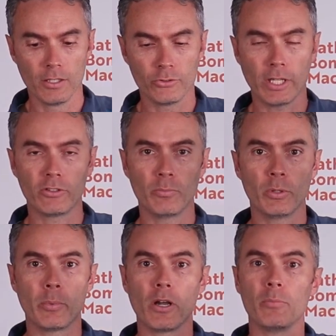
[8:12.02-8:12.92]
So that's a
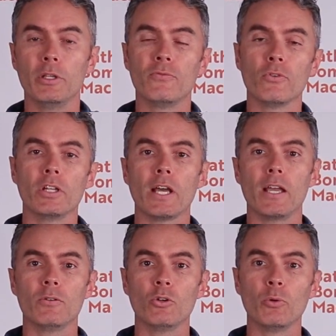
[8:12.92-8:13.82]
bit about our
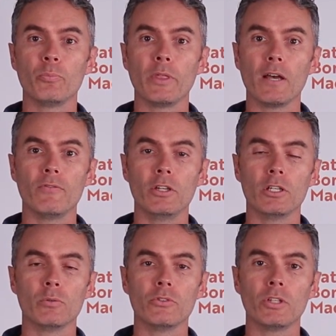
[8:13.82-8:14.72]
B-49. Hope that
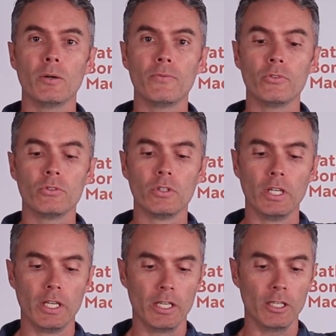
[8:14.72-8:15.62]
video was helpful.
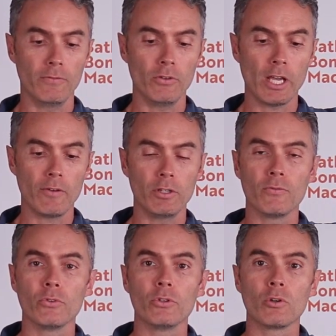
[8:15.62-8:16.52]
If you have
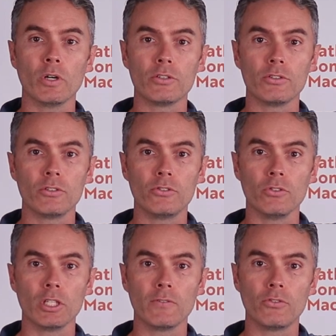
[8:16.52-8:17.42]
any further questions,
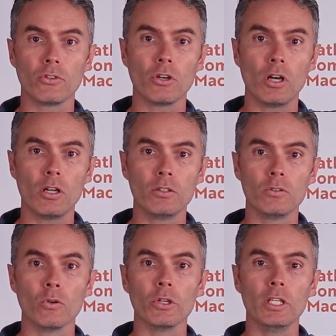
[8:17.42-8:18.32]
you can give us a
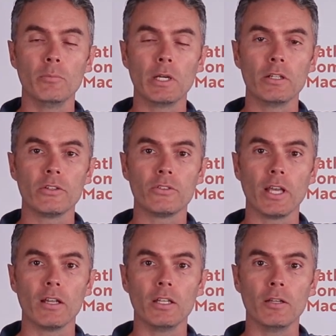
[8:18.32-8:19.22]
call or email us
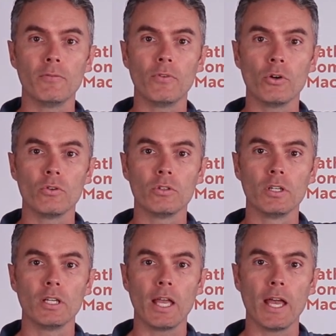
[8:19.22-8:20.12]
at
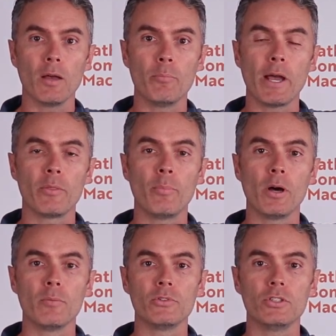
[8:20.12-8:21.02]

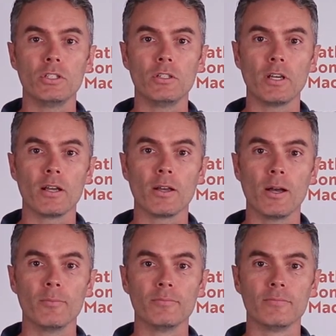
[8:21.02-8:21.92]

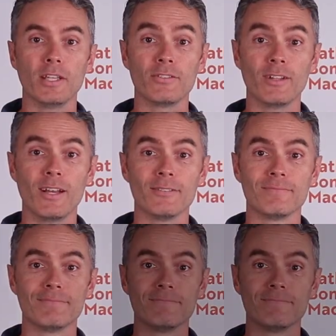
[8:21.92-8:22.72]
info@bathbombmachine.com. Thanks a lot.